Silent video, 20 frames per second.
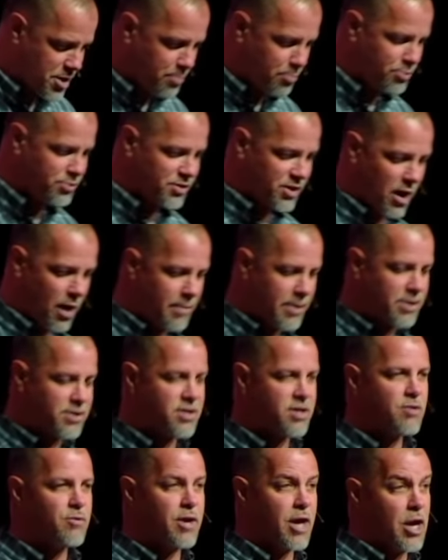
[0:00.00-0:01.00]
was coming to
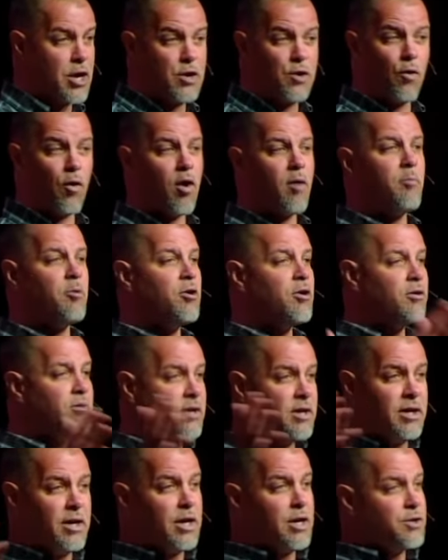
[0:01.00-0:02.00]
you in a normal,
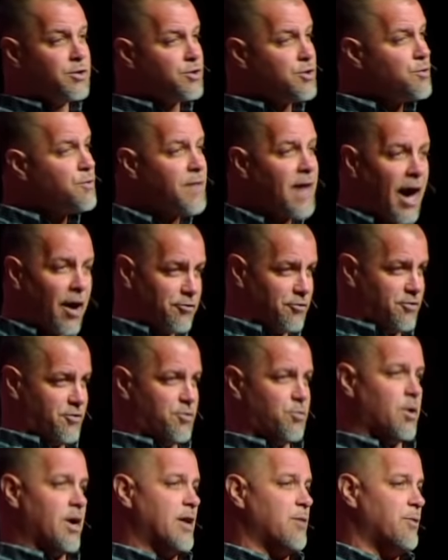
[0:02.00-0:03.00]

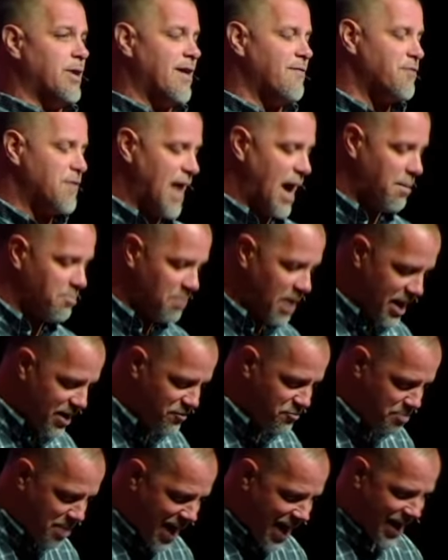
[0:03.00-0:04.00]
2020, whatever that might have
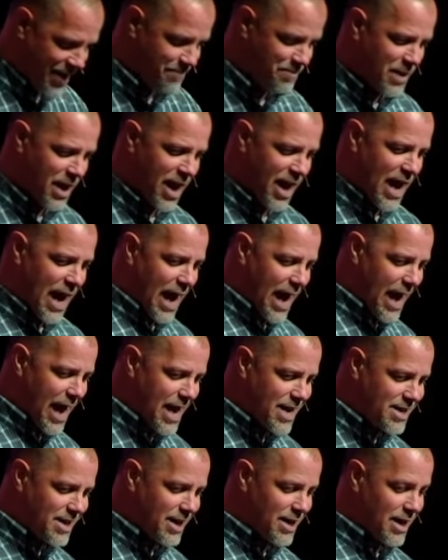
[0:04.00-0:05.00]
been. And,
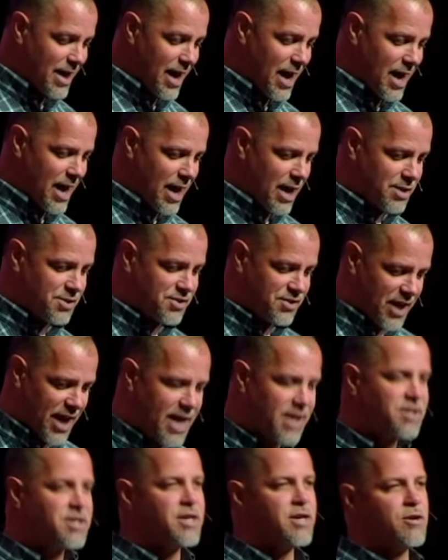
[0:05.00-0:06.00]
uh, and, and, saying
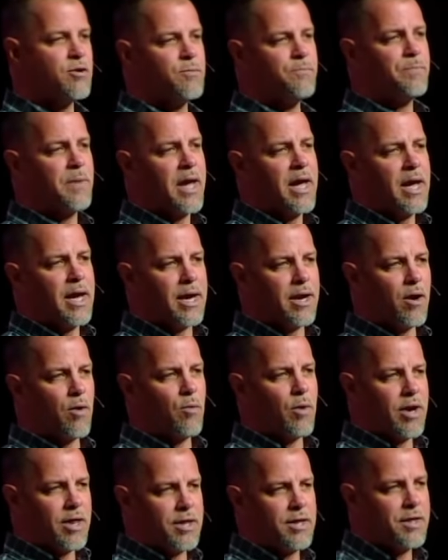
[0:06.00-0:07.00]
to you, you know,
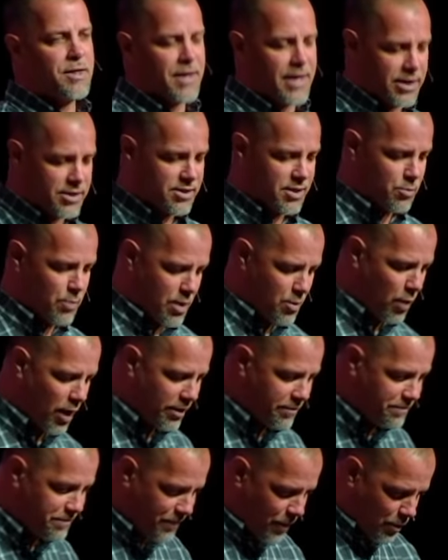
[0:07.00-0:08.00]
one of the things that we want to
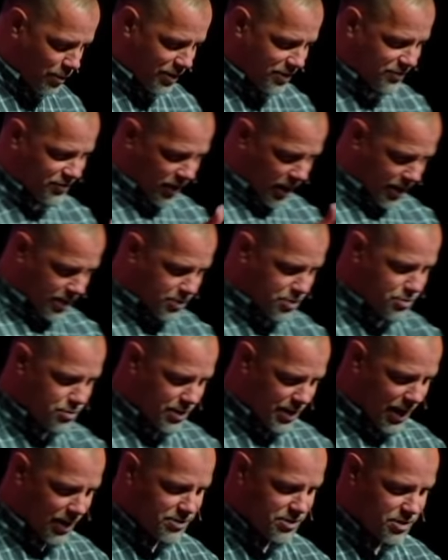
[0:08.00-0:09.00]
focus on in
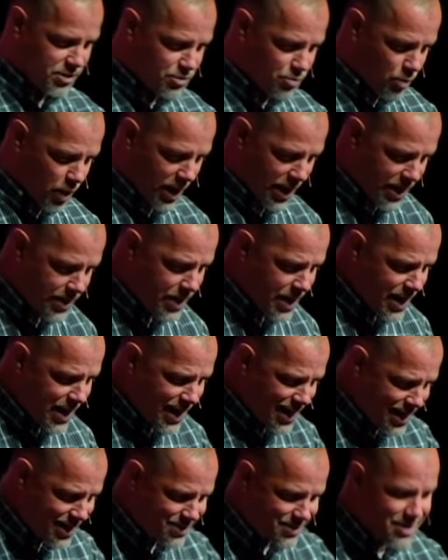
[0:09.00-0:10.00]
2020
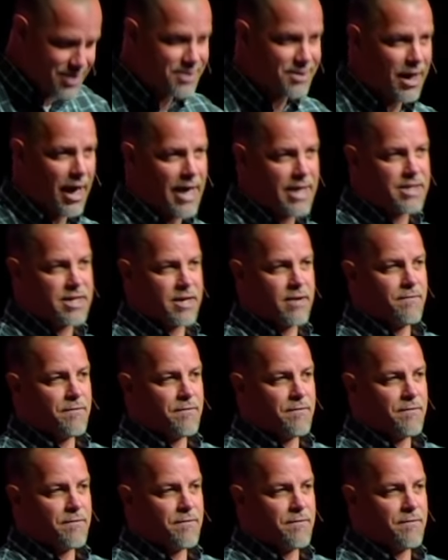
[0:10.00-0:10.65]
is this idea of